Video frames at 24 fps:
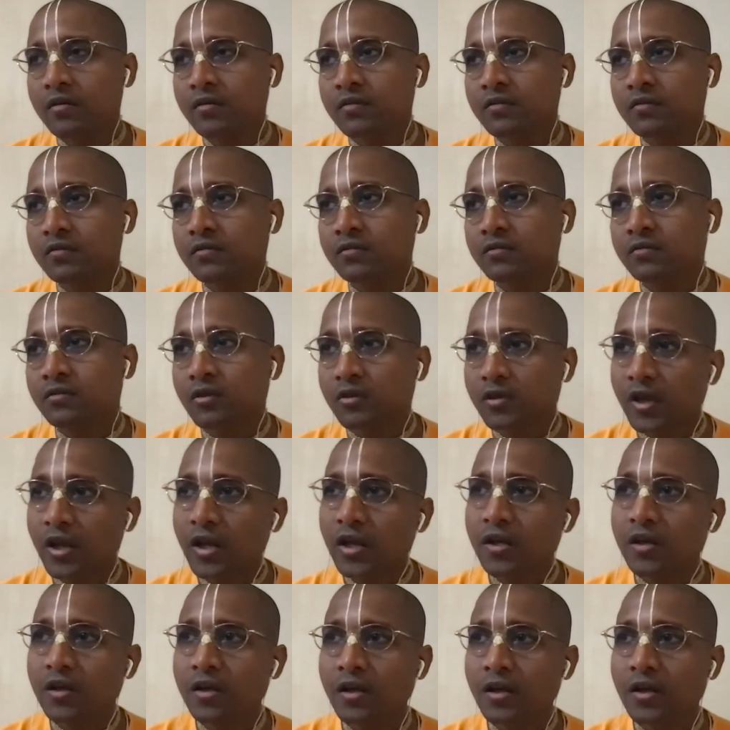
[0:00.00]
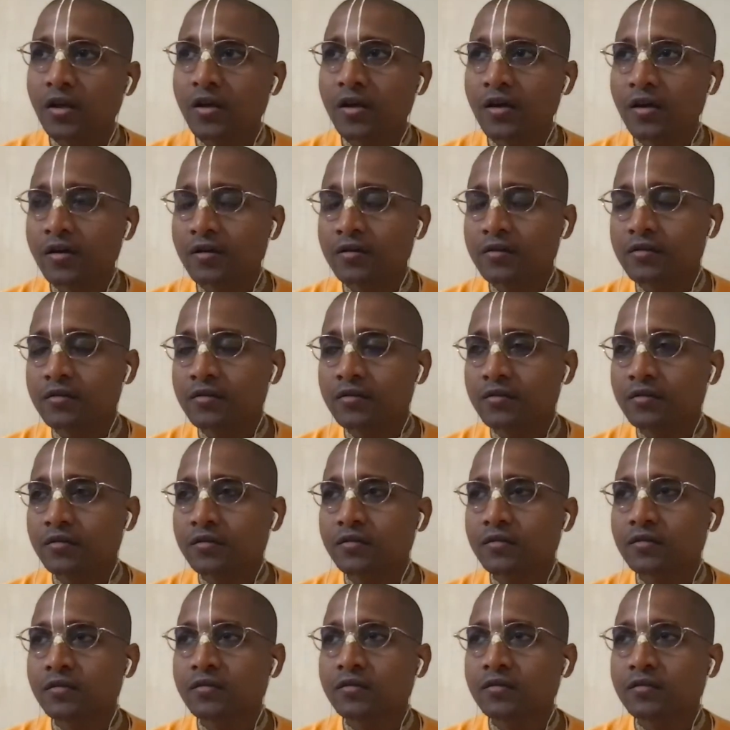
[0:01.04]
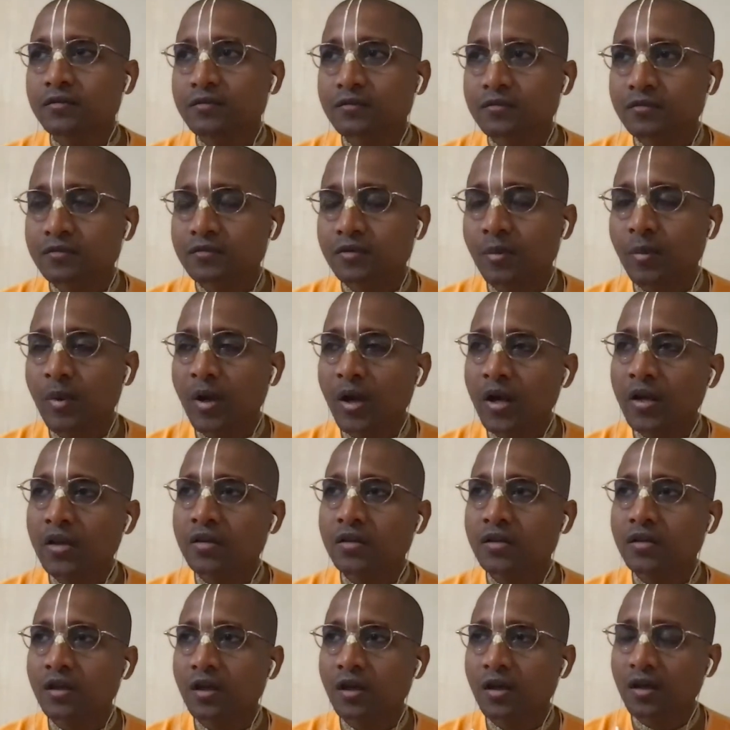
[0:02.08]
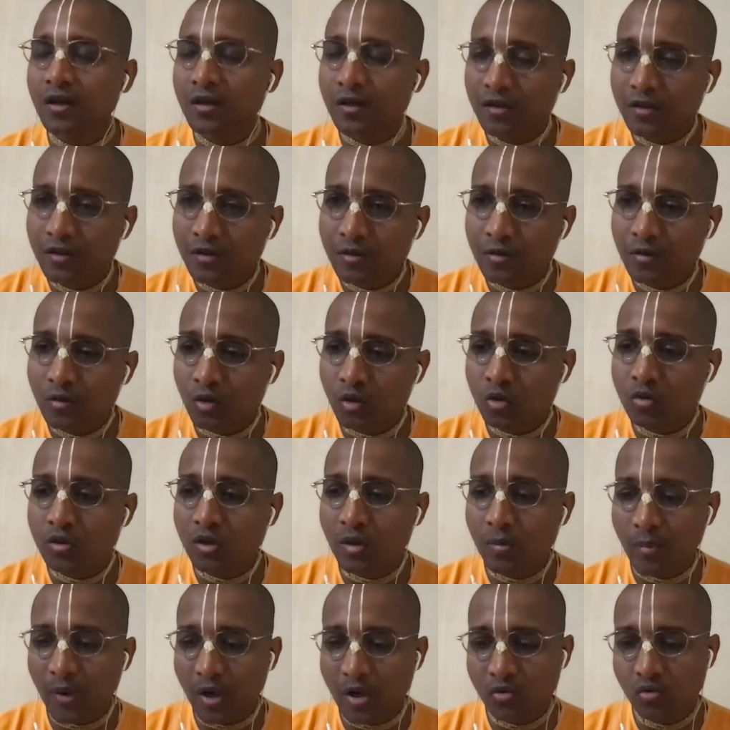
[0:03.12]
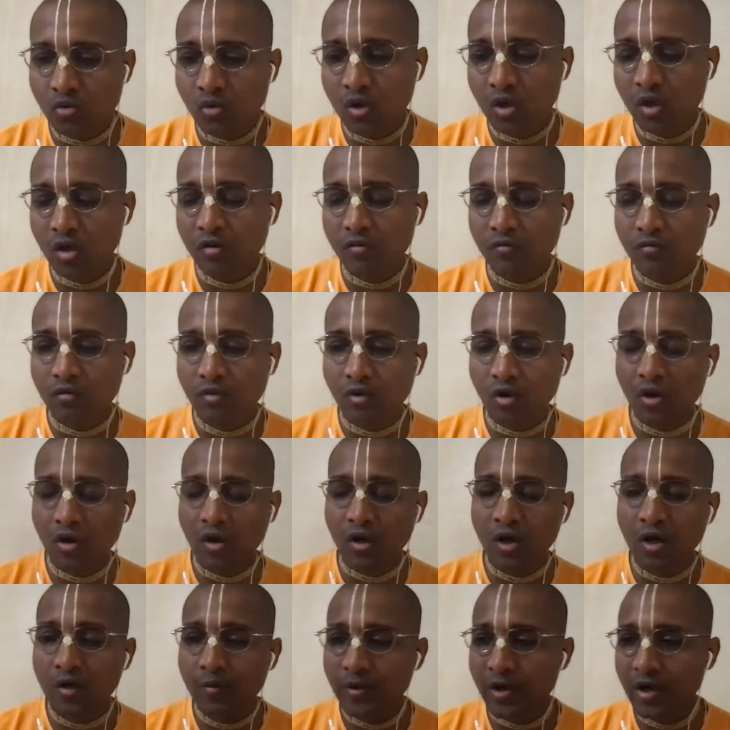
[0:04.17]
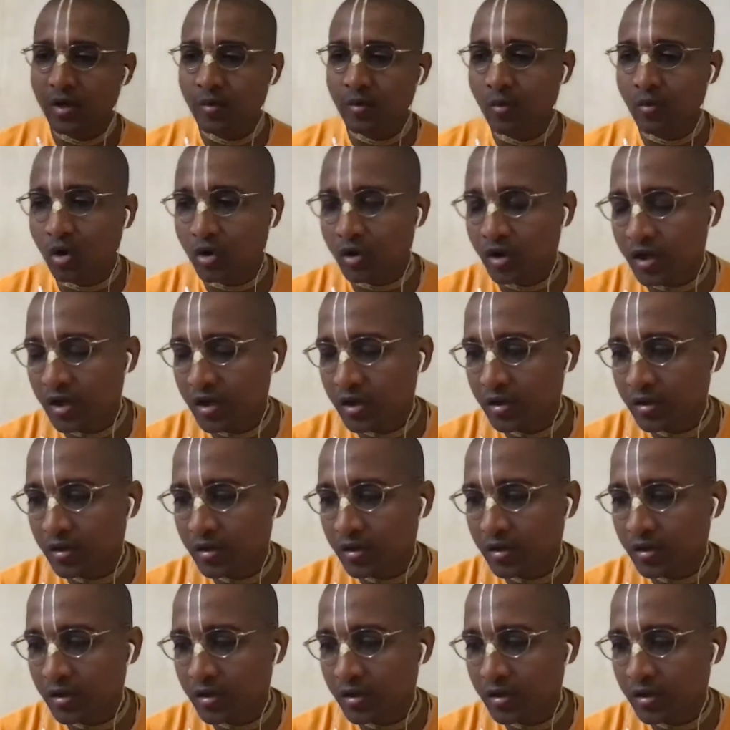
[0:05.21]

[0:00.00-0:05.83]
So then, so Bharat took the Paduka of Lord Ram and brought it,